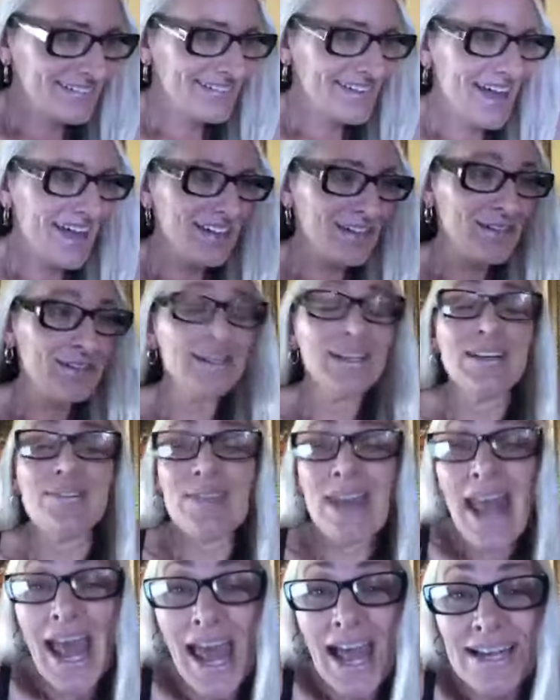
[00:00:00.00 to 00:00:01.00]

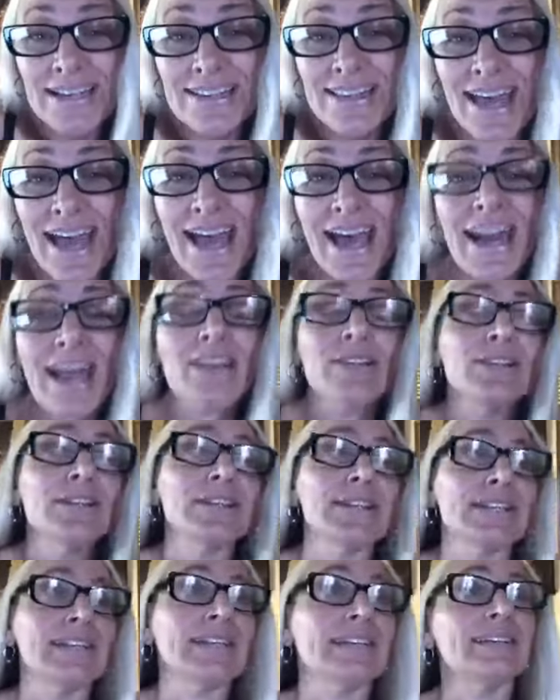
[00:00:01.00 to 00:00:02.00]
act that. I
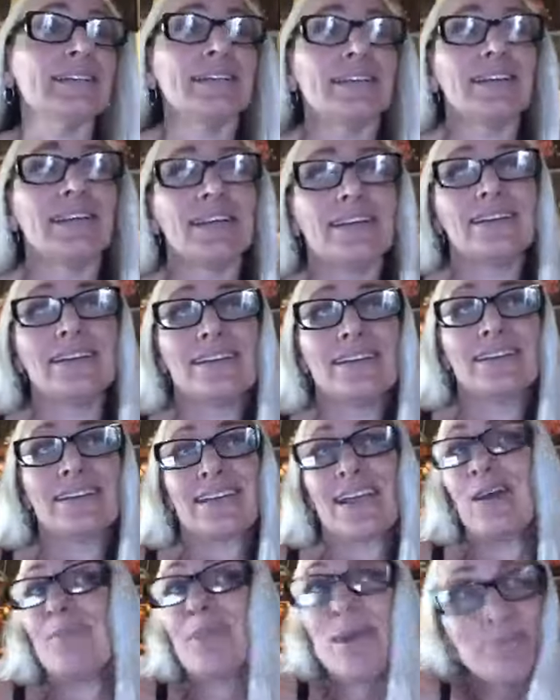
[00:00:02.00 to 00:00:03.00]
couldn't
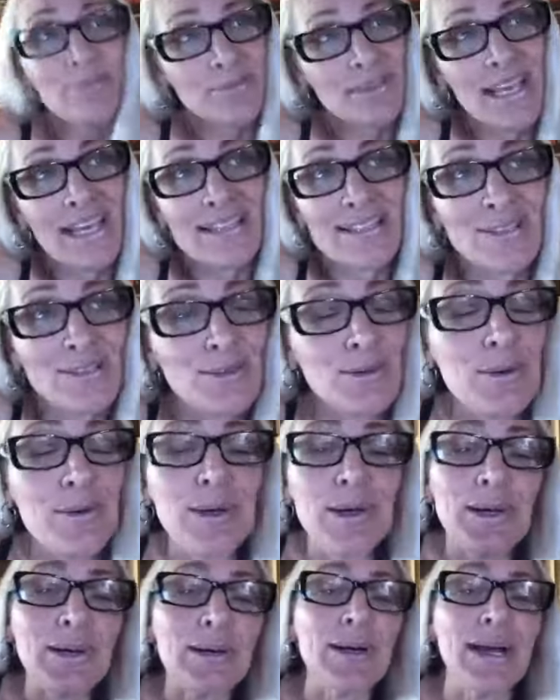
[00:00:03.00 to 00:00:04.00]
come up with that
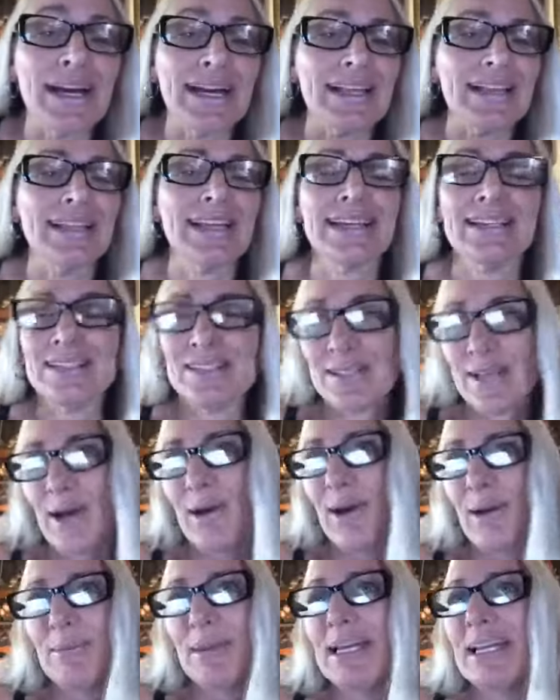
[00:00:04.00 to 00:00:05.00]
story or anything. So,
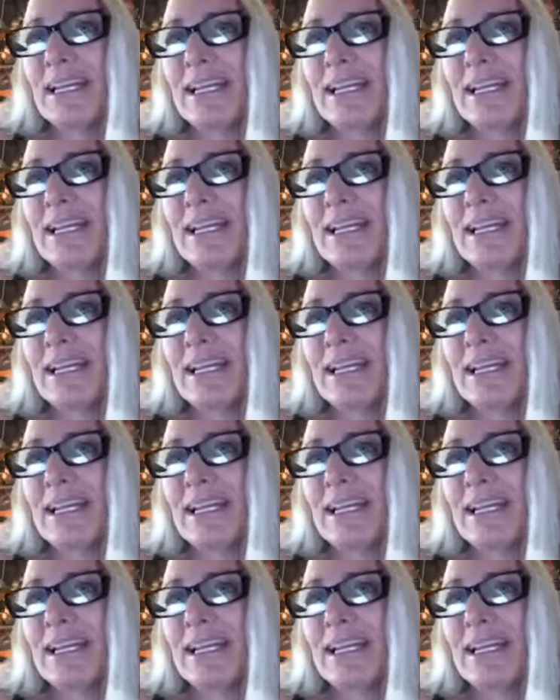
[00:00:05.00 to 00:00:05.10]
I mean,